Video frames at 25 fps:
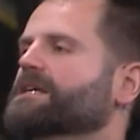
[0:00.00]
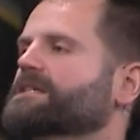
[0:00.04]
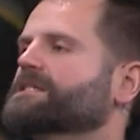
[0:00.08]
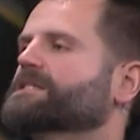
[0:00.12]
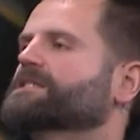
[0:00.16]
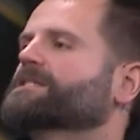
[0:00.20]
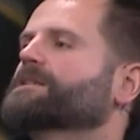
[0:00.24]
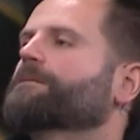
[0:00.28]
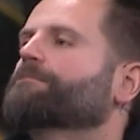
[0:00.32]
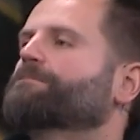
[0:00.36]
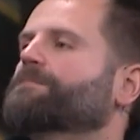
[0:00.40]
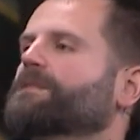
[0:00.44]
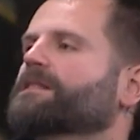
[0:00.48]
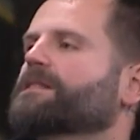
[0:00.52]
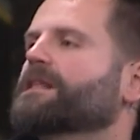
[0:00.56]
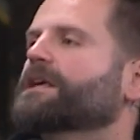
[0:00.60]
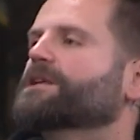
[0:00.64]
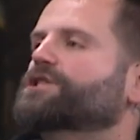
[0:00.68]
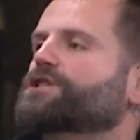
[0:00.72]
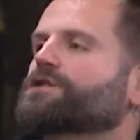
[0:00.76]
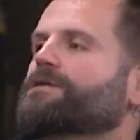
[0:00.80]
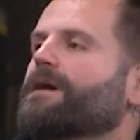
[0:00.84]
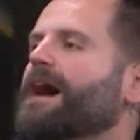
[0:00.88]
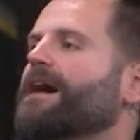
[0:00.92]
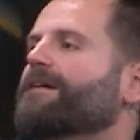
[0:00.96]
is something
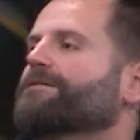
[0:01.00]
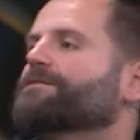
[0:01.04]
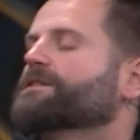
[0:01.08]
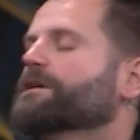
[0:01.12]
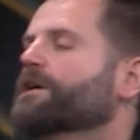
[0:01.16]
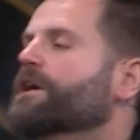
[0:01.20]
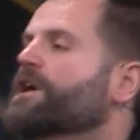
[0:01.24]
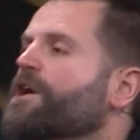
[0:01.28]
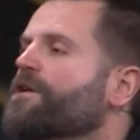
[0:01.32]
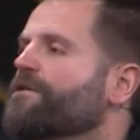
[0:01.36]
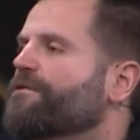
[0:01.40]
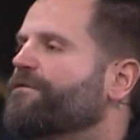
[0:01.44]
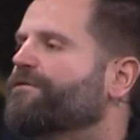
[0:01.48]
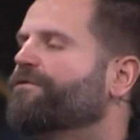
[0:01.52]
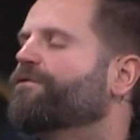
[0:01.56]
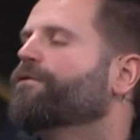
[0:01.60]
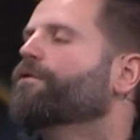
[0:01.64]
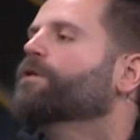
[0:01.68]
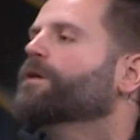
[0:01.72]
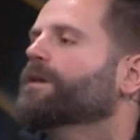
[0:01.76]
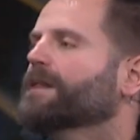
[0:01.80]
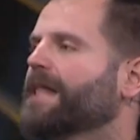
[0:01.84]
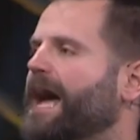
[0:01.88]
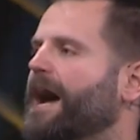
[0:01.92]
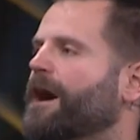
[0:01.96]
that you have to
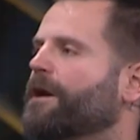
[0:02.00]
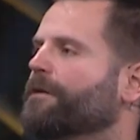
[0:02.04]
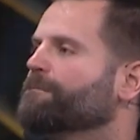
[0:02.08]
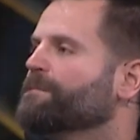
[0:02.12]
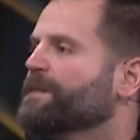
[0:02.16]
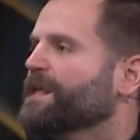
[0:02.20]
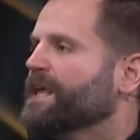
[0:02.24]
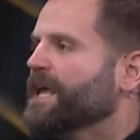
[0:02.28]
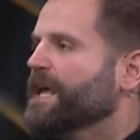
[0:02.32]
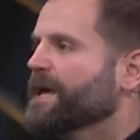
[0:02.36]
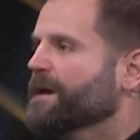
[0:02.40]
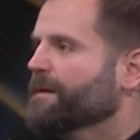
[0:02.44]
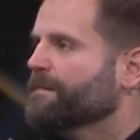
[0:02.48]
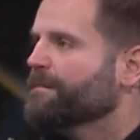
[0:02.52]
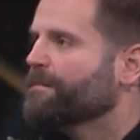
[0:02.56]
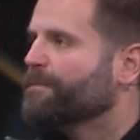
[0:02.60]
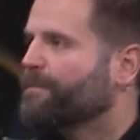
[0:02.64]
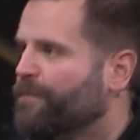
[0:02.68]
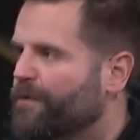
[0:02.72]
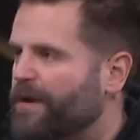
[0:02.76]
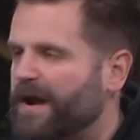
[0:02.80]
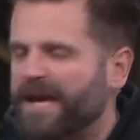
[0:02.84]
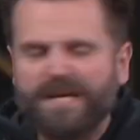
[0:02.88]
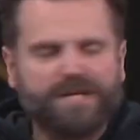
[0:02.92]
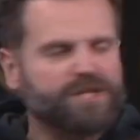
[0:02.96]
full out
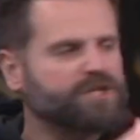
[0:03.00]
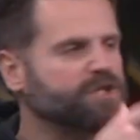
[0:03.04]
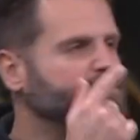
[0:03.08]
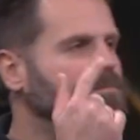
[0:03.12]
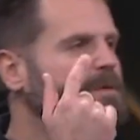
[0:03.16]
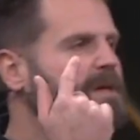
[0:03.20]
embrace,